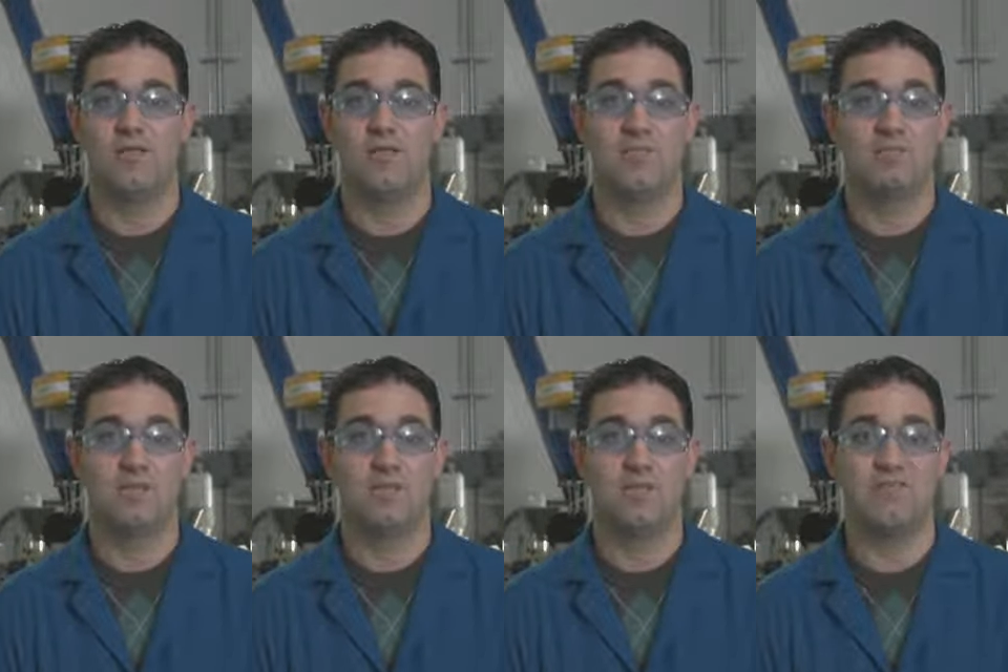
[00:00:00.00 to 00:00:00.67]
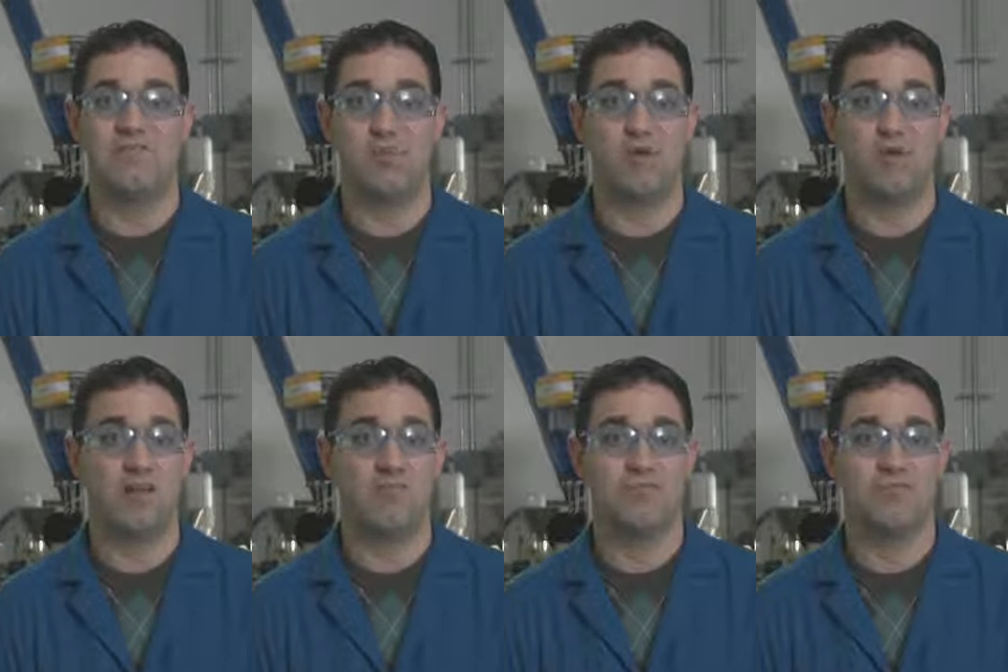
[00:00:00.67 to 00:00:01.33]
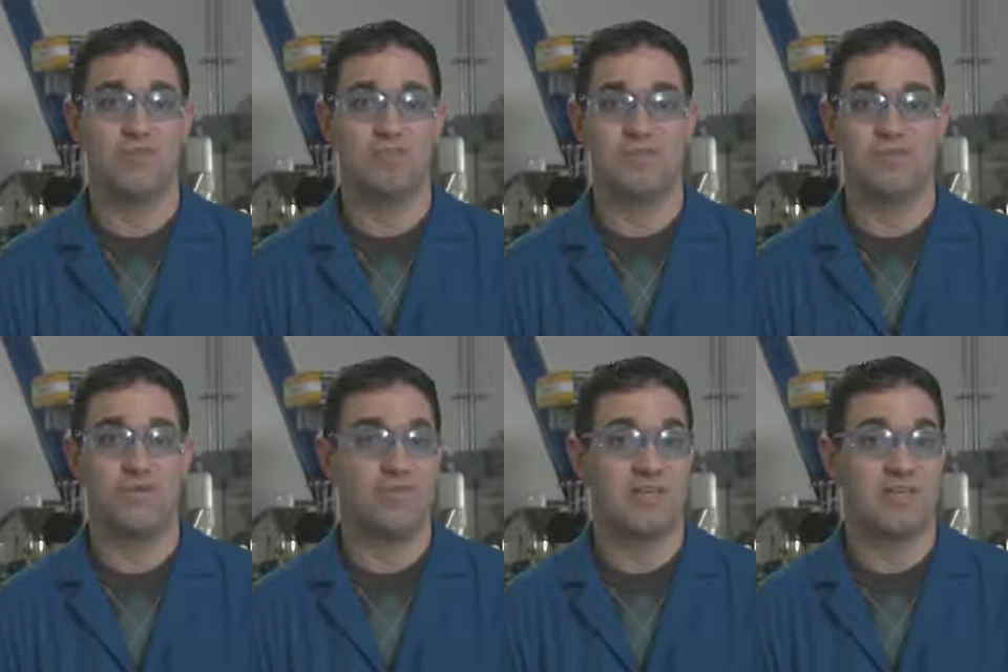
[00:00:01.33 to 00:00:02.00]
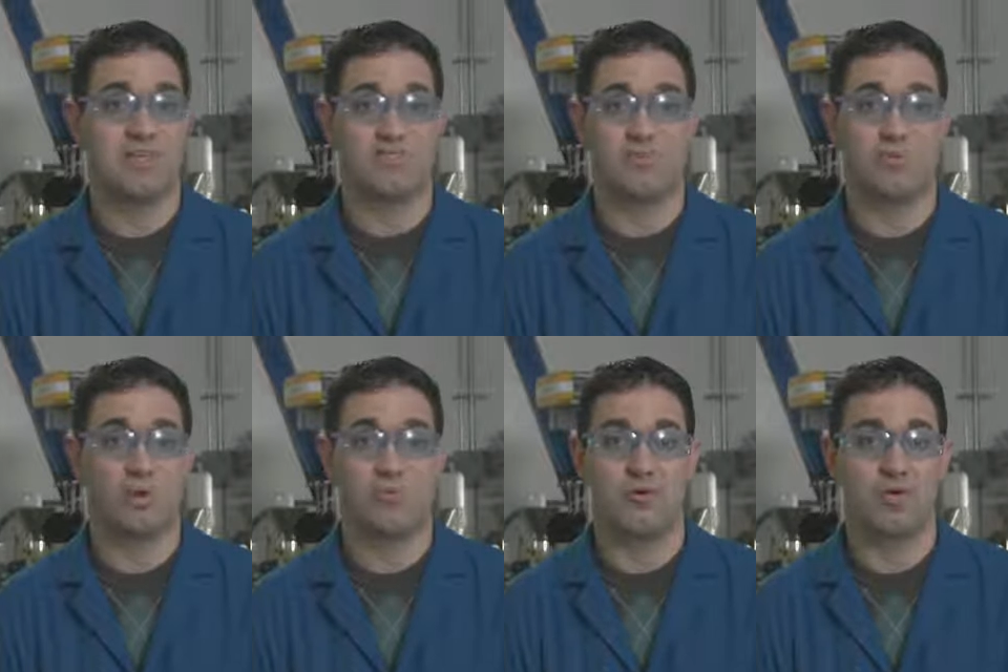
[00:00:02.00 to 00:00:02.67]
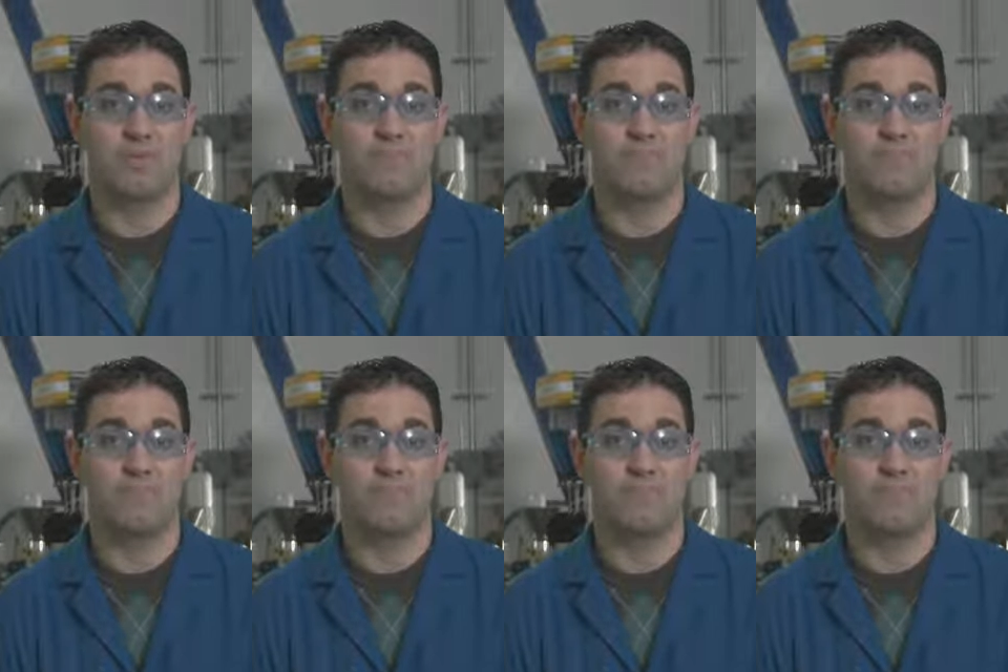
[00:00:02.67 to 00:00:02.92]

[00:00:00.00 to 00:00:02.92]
This can be for whatever reason you think is appropriate.